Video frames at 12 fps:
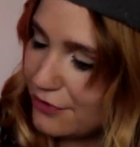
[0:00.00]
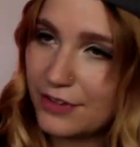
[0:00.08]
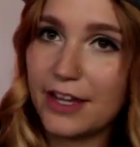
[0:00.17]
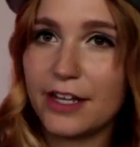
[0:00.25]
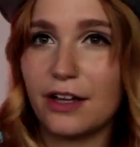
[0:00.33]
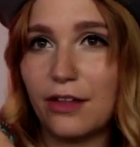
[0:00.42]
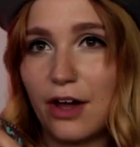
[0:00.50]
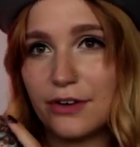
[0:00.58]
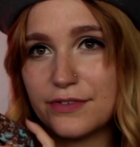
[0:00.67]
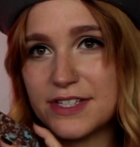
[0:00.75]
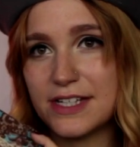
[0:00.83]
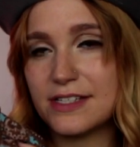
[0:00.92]
I feel like a
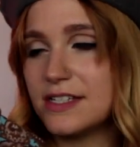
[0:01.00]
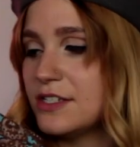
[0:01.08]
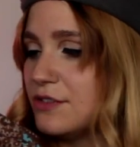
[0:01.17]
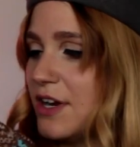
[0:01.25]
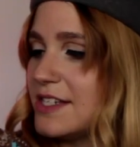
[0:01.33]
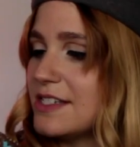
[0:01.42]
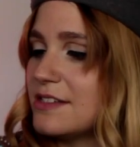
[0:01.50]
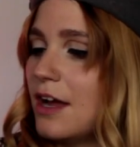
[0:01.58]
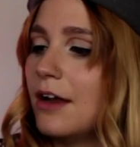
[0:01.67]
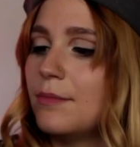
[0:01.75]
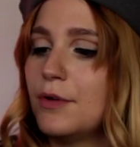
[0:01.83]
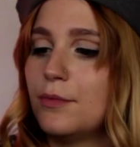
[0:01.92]
lot of 60s dresses
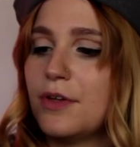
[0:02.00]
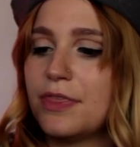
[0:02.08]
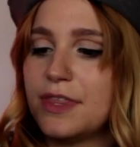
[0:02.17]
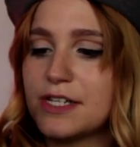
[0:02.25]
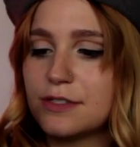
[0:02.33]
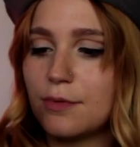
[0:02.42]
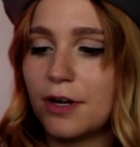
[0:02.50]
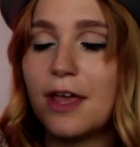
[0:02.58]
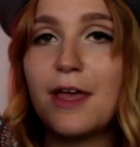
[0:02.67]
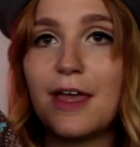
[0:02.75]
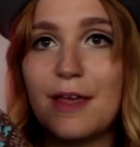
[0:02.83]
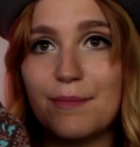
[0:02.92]
are, but with this
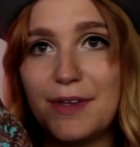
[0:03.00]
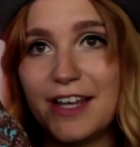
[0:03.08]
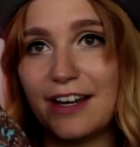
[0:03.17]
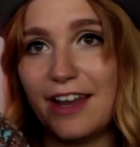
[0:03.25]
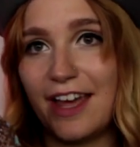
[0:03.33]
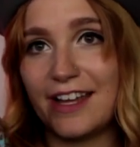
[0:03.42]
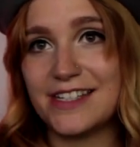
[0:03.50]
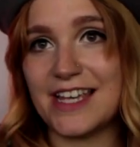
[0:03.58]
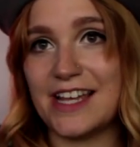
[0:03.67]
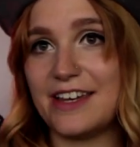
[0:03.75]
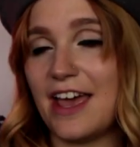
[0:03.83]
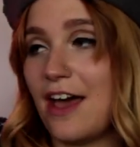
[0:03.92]
one being lined
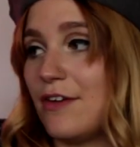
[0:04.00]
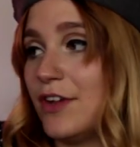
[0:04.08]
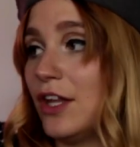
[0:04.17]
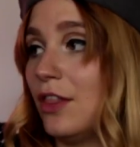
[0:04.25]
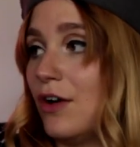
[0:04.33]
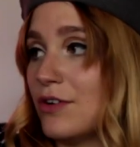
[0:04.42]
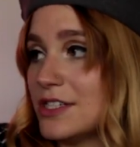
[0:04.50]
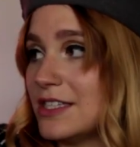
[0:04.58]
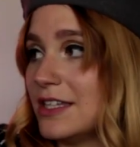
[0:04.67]
and having a long